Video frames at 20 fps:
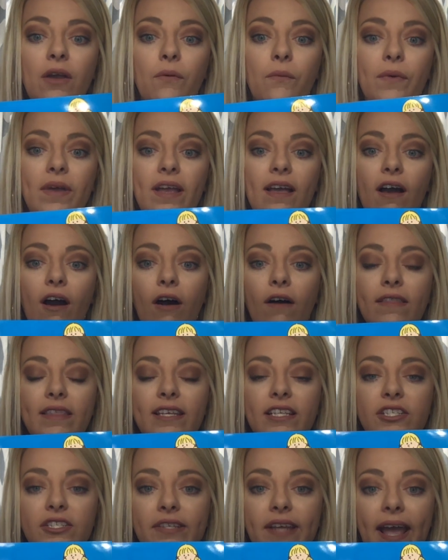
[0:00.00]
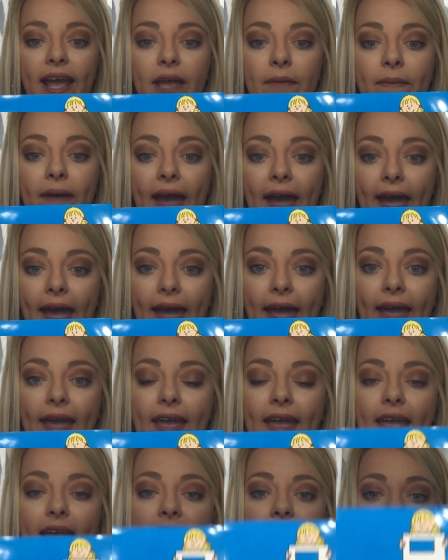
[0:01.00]
We call this shape
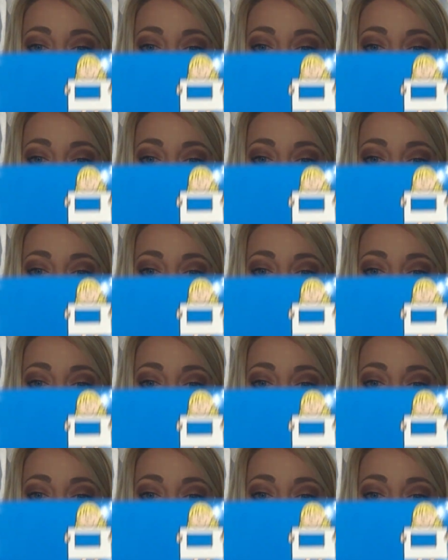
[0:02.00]
a